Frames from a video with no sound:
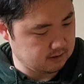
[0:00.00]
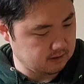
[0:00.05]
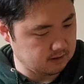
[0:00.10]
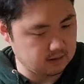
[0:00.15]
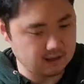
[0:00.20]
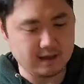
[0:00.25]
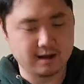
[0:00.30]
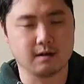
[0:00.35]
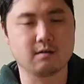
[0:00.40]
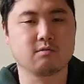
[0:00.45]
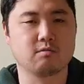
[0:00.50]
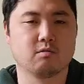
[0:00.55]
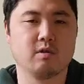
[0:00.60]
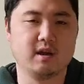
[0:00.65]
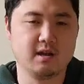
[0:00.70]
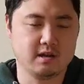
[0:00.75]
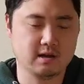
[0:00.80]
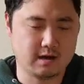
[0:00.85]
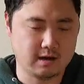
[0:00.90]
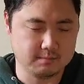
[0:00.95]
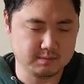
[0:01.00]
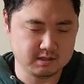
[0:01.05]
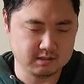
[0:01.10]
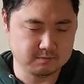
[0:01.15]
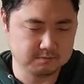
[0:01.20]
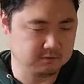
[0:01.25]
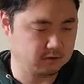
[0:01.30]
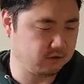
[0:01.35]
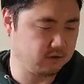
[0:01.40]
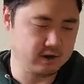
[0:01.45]
a lot of great
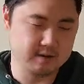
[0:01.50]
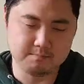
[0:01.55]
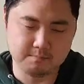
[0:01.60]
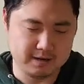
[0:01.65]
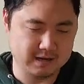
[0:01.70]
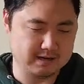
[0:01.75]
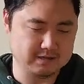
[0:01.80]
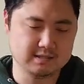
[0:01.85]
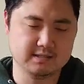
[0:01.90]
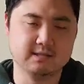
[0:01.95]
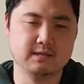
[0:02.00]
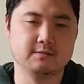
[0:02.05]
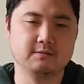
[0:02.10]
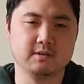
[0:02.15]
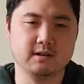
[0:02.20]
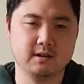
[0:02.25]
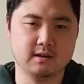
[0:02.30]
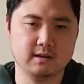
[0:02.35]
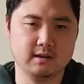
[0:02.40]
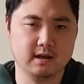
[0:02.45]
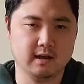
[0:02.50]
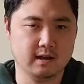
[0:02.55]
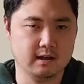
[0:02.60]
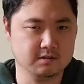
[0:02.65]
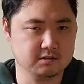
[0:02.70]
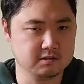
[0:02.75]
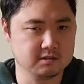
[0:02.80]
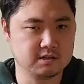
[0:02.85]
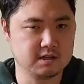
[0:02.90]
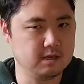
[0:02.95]
comments, great positivity,
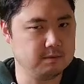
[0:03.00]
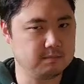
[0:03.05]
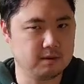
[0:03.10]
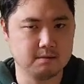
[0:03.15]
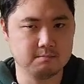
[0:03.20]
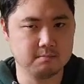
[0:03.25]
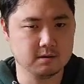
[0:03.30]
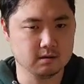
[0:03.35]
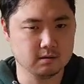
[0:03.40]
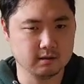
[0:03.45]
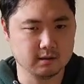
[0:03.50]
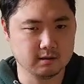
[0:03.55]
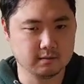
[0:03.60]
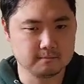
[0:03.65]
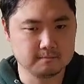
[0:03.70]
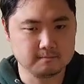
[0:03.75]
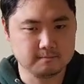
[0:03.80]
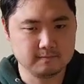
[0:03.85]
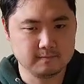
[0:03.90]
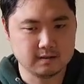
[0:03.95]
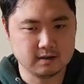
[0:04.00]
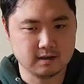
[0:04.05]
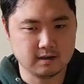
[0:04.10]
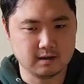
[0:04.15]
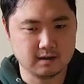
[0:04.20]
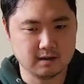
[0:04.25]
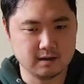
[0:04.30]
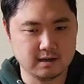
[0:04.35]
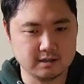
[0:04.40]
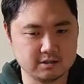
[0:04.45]
and just keep on building.
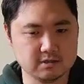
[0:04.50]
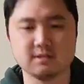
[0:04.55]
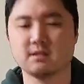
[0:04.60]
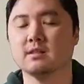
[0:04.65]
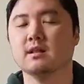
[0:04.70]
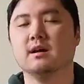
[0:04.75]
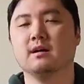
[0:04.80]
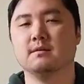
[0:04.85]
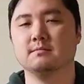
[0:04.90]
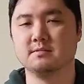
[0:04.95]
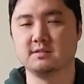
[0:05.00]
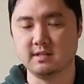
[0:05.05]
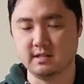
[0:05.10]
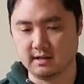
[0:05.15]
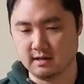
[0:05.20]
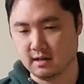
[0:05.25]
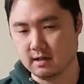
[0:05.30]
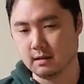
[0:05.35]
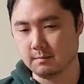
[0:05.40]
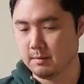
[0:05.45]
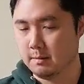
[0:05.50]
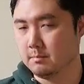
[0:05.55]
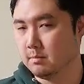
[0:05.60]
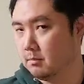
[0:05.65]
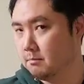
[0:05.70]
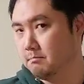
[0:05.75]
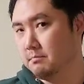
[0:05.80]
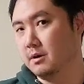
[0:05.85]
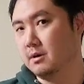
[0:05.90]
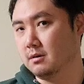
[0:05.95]
I just love seeing other
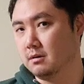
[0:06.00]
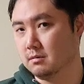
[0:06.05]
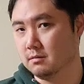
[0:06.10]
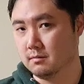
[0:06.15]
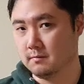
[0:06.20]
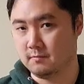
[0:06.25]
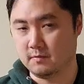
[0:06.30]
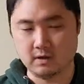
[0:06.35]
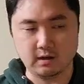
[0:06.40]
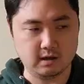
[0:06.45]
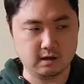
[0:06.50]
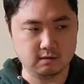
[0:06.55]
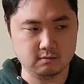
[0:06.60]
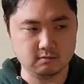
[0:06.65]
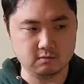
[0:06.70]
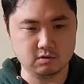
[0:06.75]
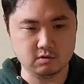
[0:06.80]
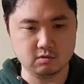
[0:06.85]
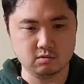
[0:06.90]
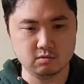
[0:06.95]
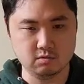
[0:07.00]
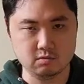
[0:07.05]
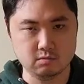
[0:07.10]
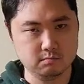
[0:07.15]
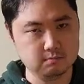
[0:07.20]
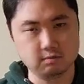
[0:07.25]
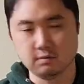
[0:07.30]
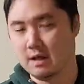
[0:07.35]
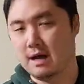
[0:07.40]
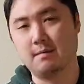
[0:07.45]
people build and
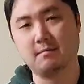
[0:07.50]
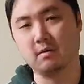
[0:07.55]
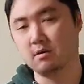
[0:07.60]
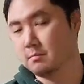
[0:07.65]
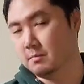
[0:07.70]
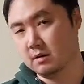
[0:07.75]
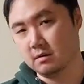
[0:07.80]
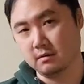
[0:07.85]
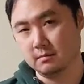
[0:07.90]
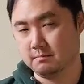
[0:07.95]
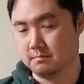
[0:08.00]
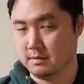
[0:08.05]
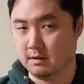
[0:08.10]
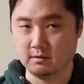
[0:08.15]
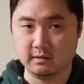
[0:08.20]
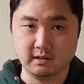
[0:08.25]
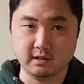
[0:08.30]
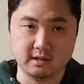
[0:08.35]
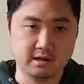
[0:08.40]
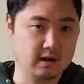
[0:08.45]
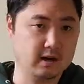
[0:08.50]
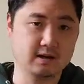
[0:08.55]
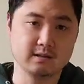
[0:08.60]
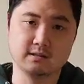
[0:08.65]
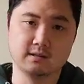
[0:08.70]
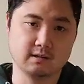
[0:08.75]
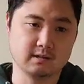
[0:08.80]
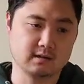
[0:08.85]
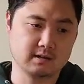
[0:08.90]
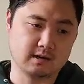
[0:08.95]
do Plamo building
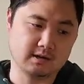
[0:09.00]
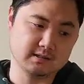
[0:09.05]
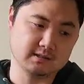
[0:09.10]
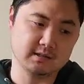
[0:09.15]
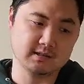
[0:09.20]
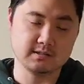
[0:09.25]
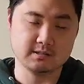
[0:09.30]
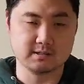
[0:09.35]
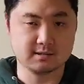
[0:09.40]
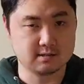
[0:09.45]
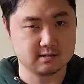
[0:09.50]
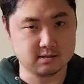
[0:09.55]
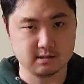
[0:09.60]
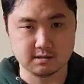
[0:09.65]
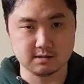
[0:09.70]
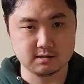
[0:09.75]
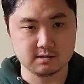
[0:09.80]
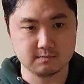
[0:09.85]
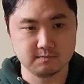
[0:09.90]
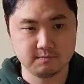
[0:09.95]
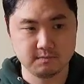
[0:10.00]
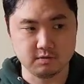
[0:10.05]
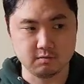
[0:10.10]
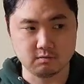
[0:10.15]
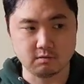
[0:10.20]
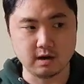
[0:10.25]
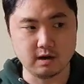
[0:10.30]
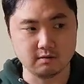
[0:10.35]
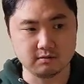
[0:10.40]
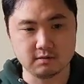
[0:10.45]
contents just
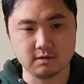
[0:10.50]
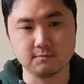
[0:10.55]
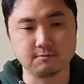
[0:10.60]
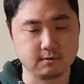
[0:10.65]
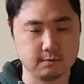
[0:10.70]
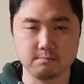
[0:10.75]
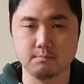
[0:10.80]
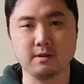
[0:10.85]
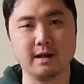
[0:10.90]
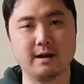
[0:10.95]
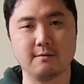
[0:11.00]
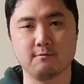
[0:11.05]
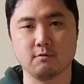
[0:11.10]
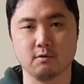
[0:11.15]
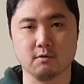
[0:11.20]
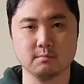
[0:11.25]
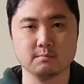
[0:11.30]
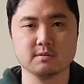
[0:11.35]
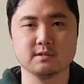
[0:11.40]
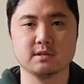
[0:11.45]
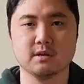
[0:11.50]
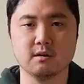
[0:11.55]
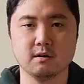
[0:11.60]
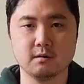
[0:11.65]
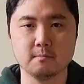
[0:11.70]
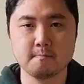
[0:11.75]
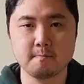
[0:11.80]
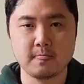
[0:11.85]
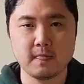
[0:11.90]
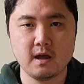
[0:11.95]
throughout different platforms.
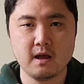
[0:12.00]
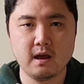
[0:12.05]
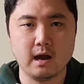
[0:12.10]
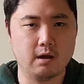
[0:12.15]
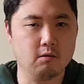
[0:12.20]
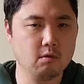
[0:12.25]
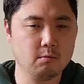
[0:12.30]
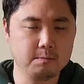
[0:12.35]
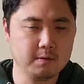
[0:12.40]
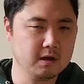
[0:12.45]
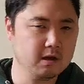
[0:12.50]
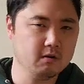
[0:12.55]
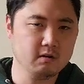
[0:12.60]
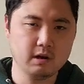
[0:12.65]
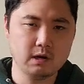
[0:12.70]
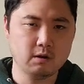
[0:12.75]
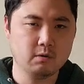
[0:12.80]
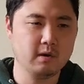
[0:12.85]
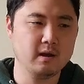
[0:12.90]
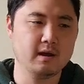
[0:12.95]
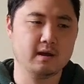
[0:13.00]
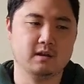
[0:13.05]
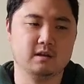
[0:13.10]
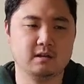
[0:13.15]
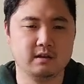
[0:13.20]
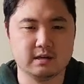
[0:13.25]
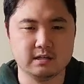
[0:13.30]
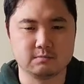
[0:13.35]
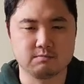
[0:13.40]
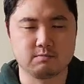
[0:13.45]
So I won't be going away.
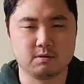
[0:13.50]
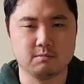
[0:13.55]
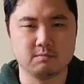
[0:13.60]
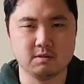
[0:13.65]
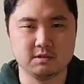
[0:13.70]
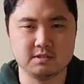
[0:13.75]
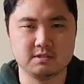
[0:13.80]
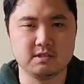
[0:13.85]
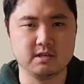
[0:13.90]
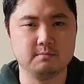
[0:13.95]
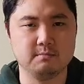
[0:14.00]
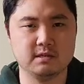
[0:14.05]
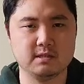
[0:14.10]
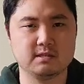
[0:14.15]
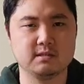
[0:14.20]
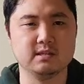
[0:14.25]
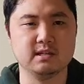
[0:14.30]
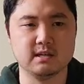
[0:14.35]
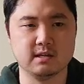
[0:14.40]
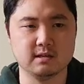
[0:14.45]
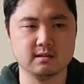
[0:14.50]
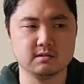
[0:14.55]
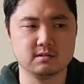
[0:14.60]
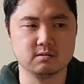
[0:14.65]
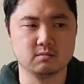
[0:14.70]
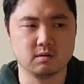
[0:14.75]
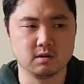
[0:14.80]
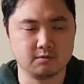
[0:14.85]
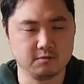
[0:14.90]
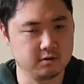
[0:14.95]
You guys probably see me sneak
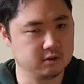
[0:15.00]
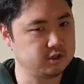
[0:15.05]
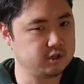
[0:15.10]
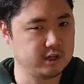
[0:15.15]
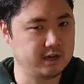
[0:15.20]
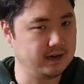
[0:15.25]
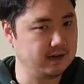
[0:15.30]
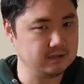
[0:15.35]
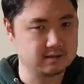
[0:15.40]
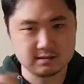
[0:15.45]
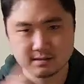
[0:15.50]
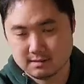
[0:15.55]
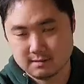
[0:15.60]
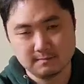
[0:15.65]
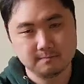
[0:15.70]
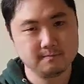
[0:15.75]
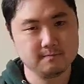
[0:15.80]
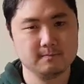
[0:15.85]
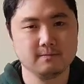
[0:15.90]
into one of your chats